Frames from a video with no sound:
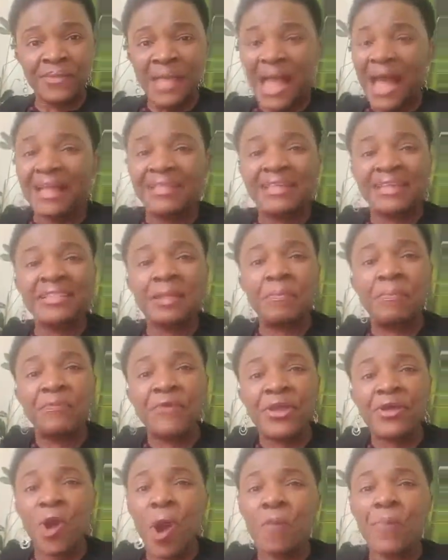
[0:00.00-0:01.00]
And then they
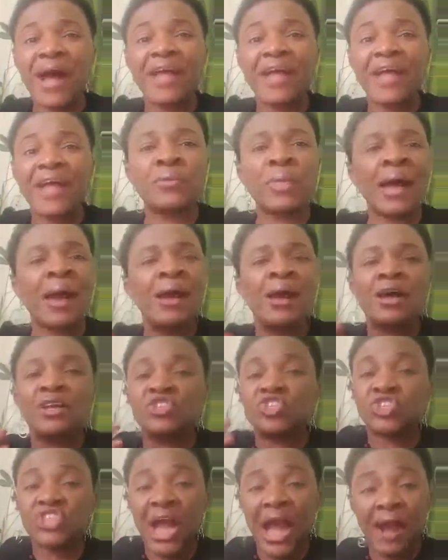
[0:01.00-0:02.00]
bring up another
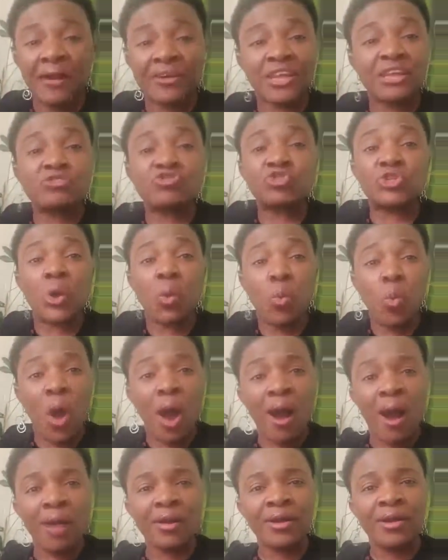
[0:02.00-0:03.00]
child into the
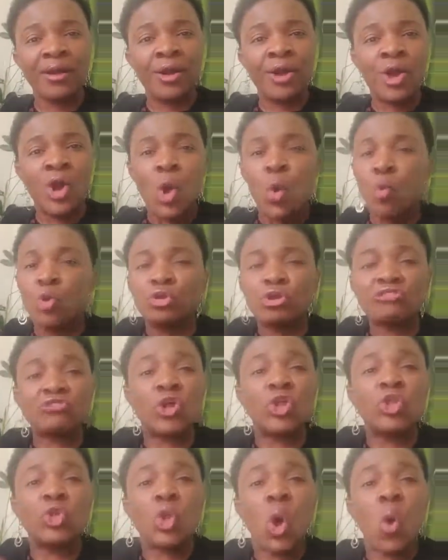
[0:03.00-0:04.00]
world who does
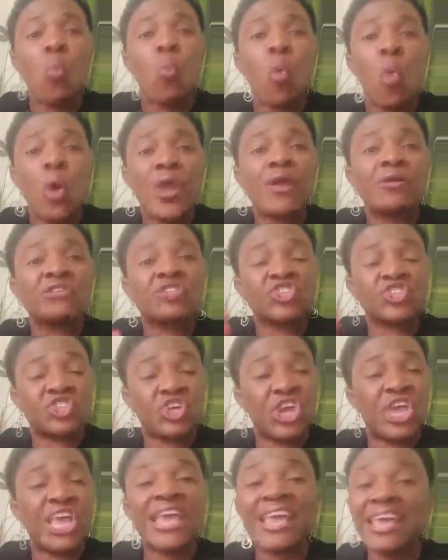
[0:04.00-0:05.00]
not know who he or
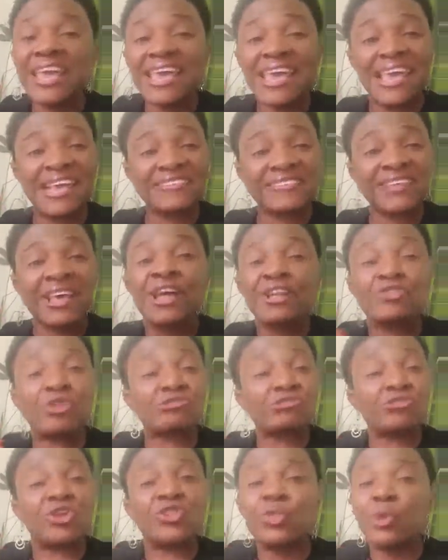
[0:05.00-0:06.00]
she is,
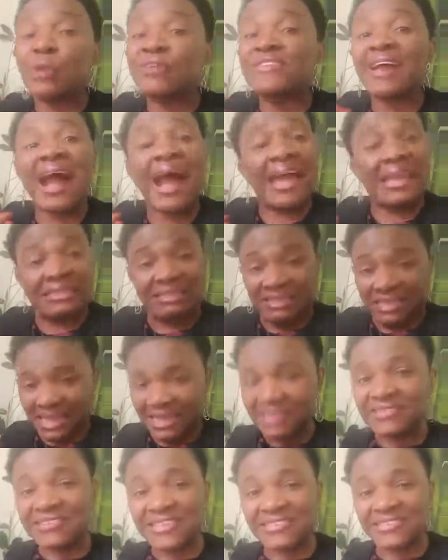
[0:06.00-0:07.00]
does not know their
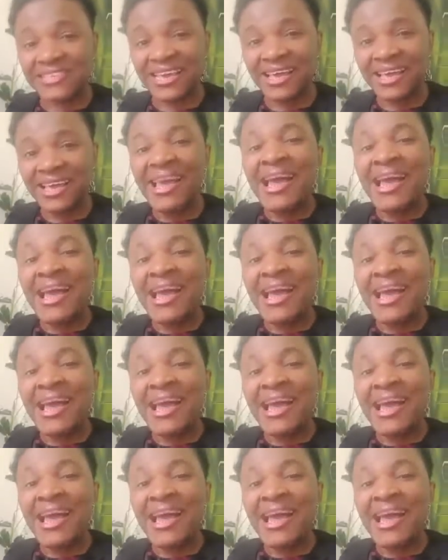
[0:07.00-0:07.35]
identity.